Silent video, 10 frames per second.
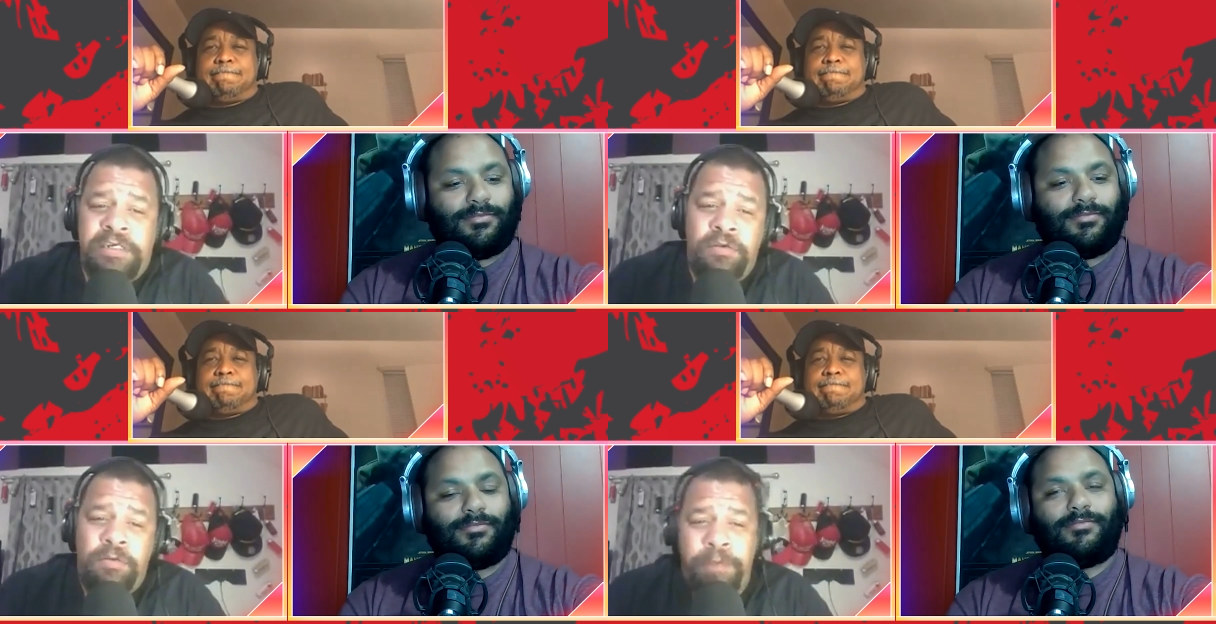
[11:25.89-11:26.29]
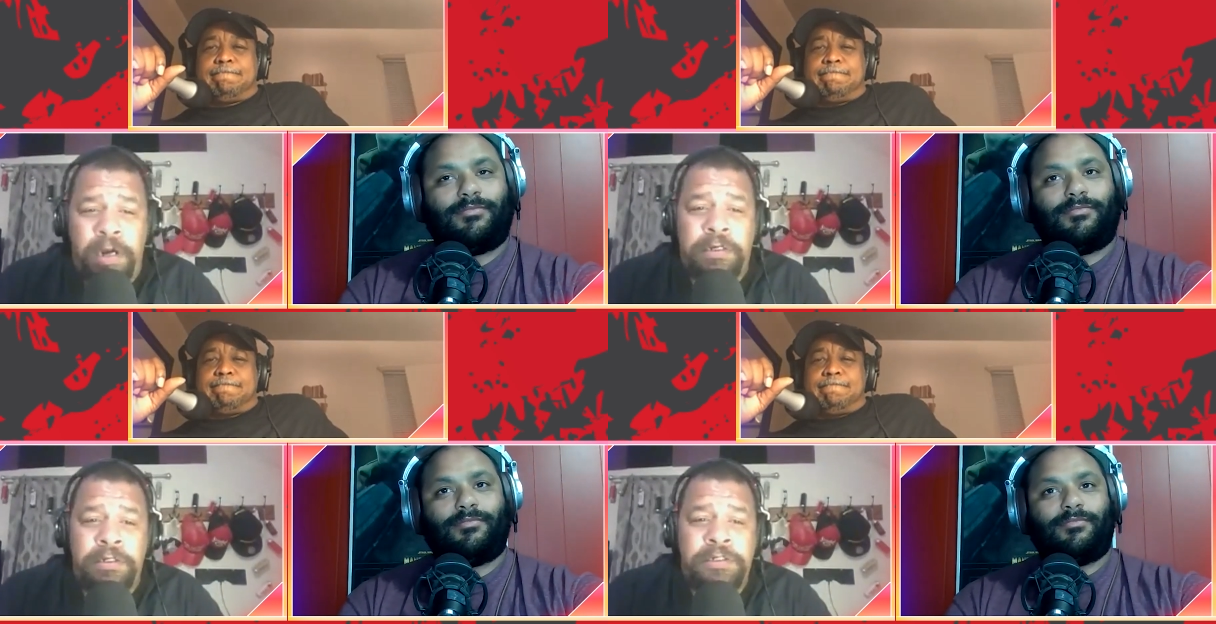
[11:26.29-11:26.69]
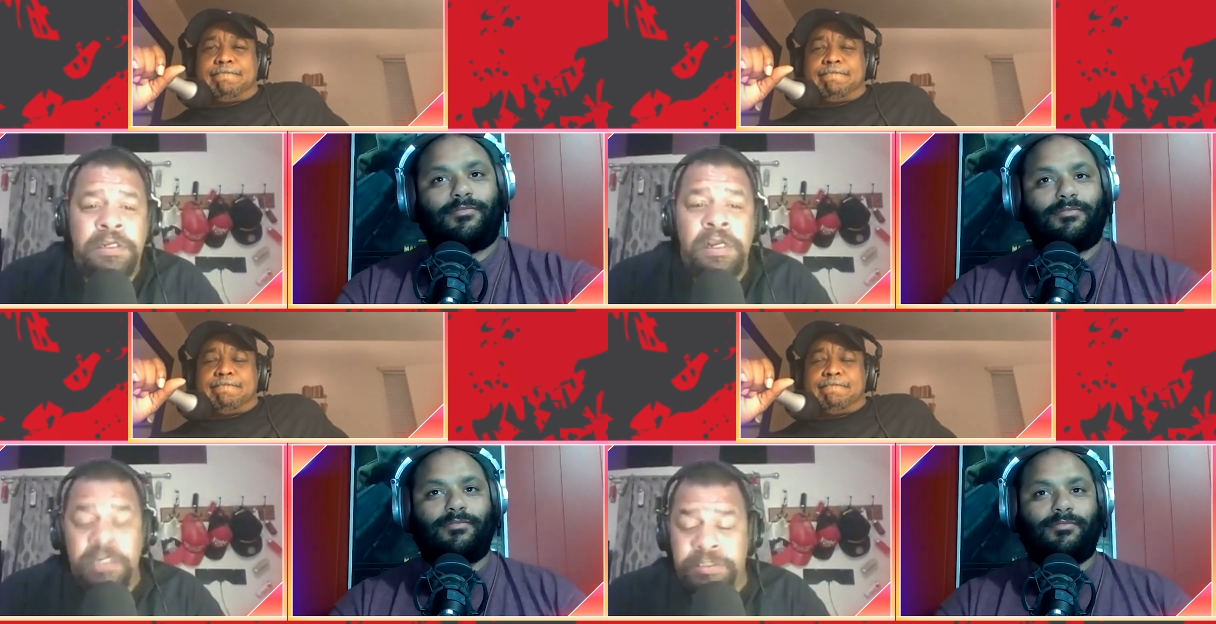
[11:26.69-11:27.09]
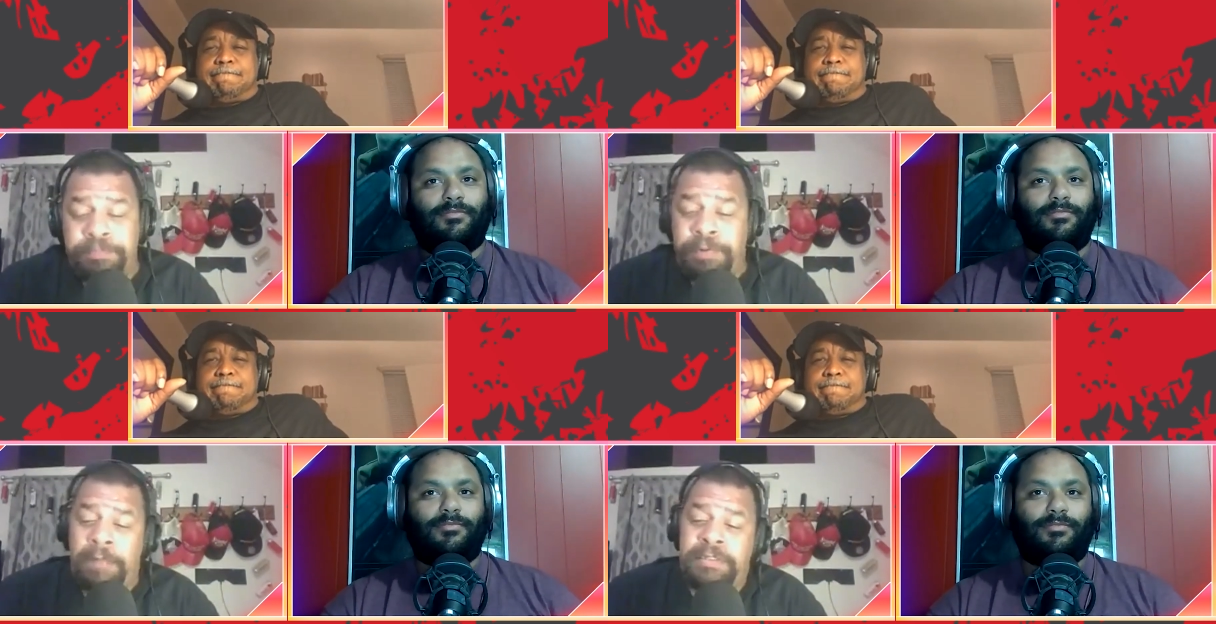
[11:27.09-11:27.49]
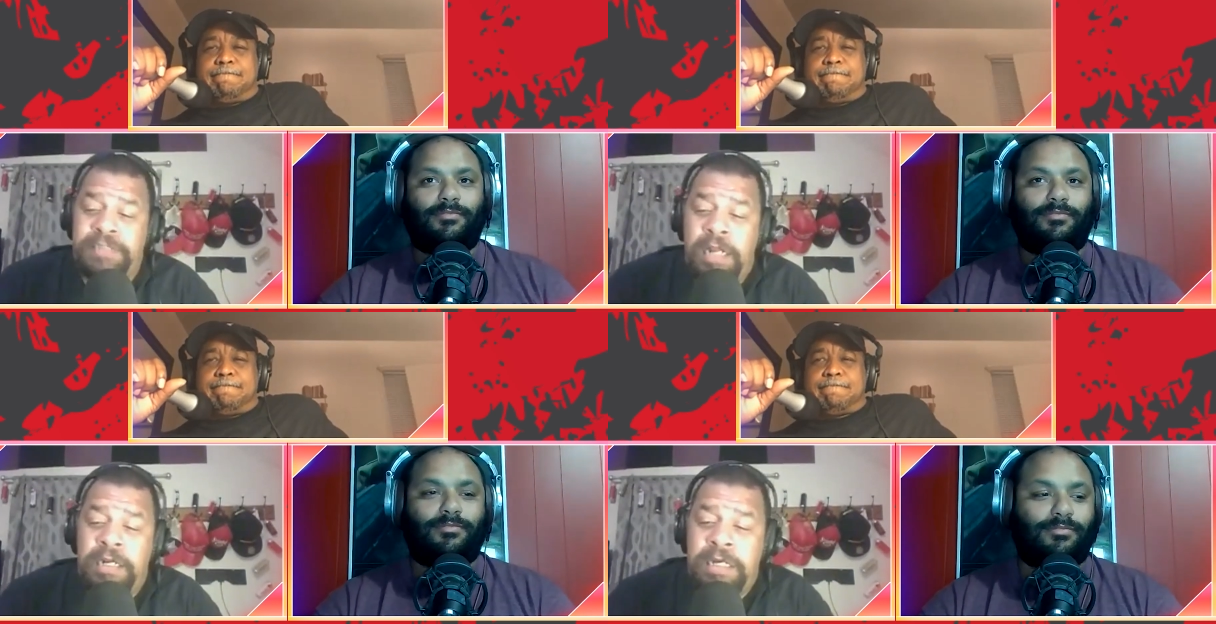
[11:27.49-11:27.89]
Speaker 1: the Parkers, she probably
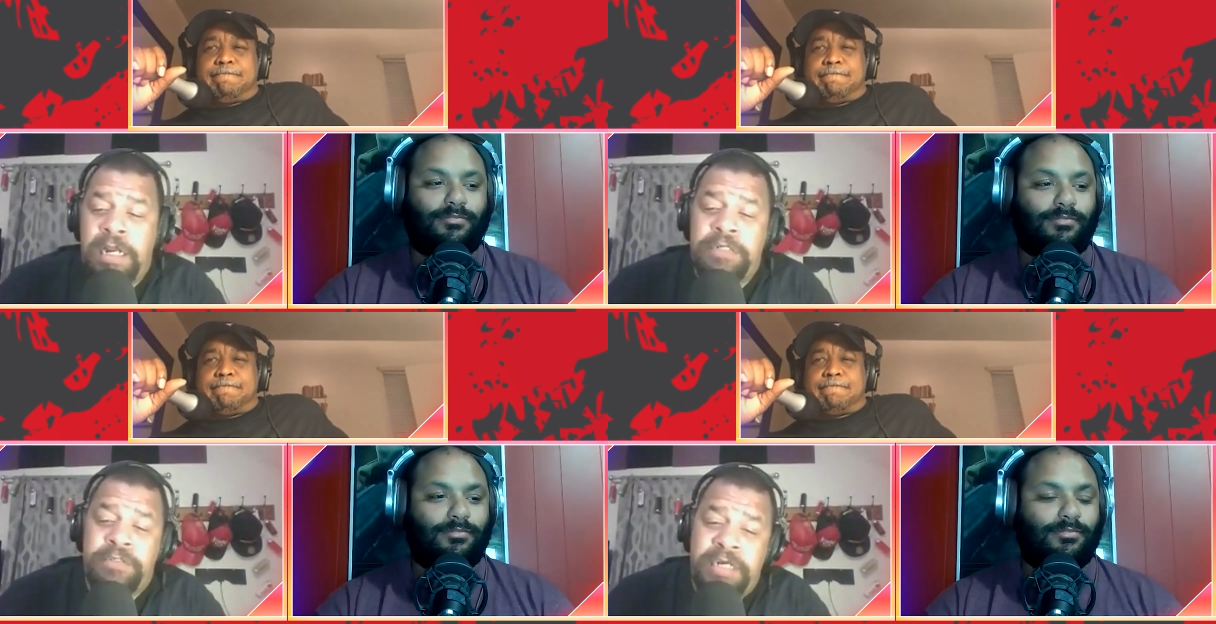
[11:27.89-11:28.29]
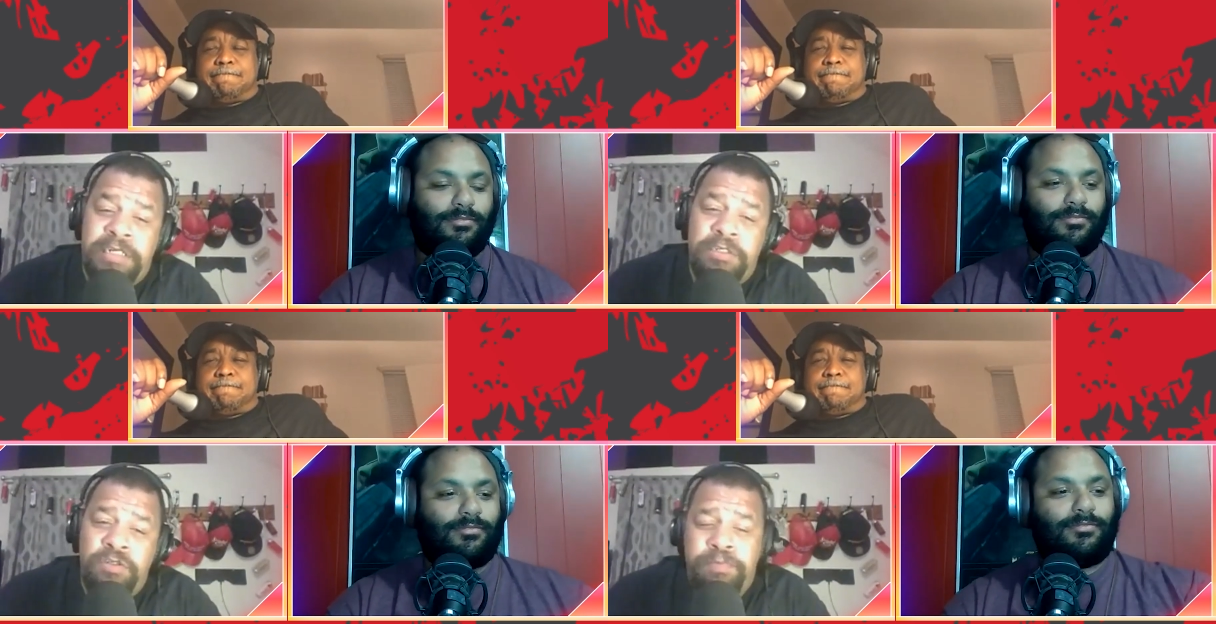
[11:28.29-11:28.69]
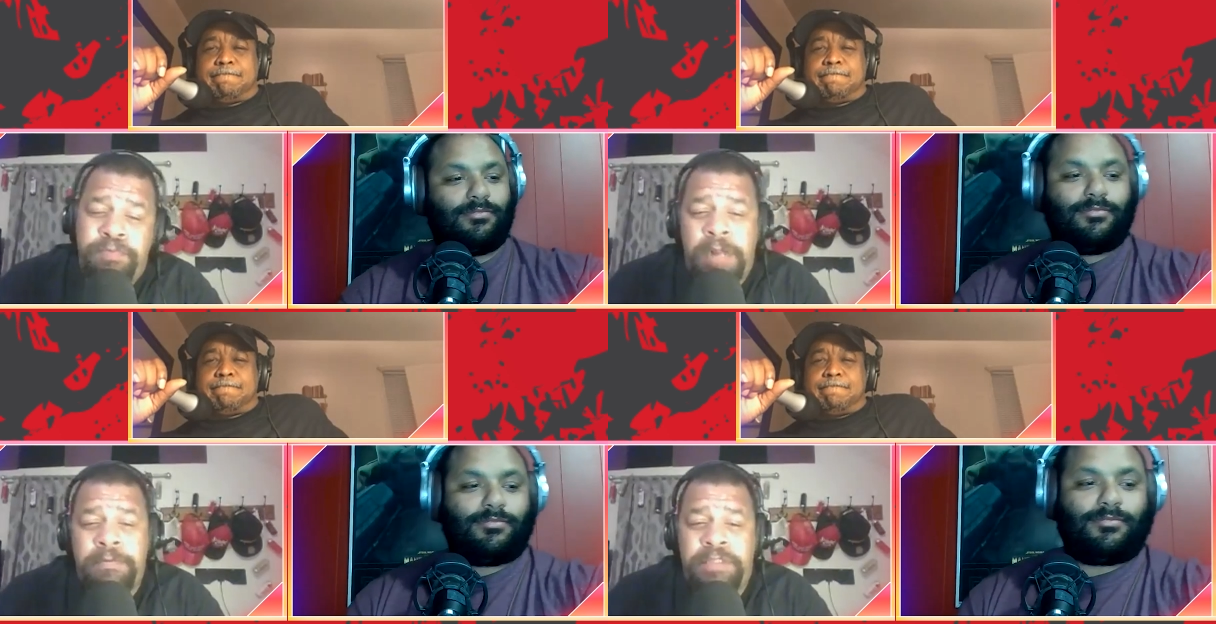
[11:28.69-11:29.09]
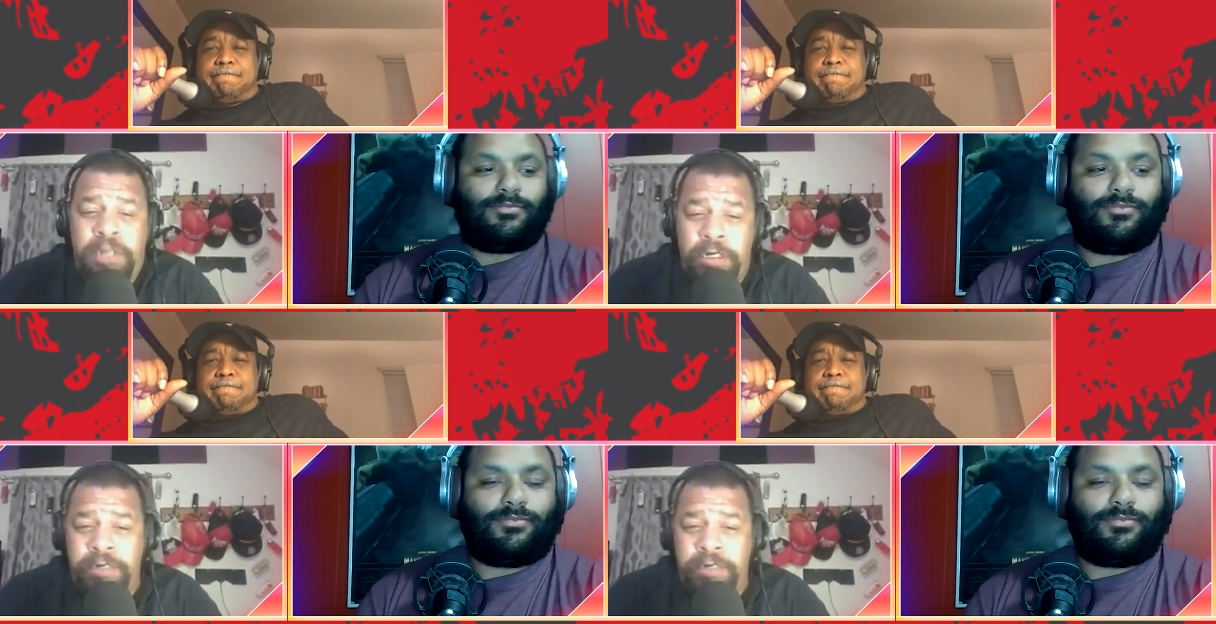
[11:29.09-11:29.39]
signed her contract to do probably 30,